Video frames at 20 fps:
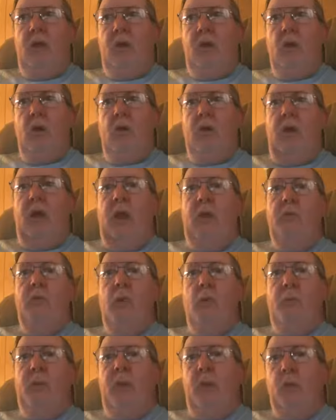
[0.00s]
your name
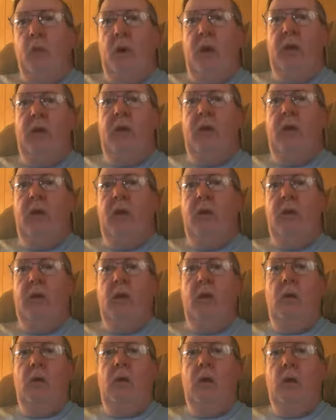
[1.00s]
will be written in
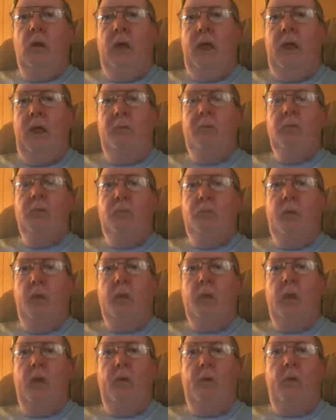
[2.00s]
the Lamb's
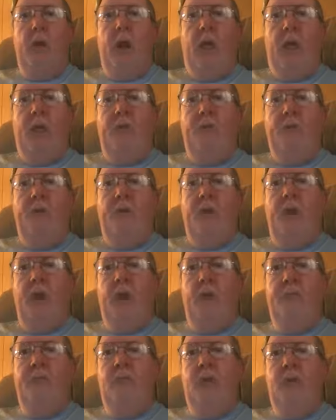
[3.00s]
Book of Life
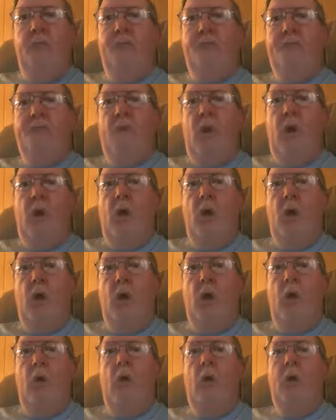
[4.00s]
if you
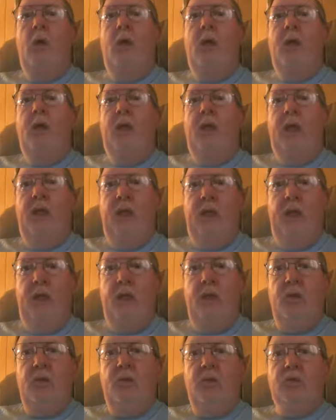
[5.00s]
follow
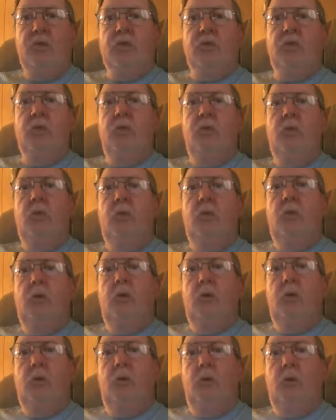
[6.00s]
his
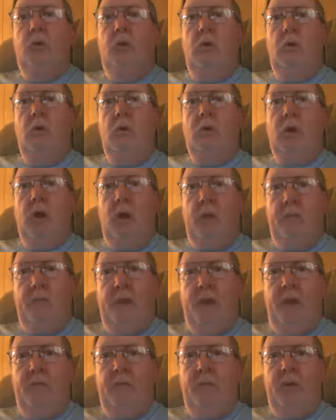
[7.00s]

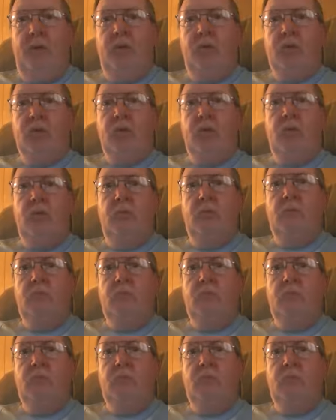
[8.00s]
commandments.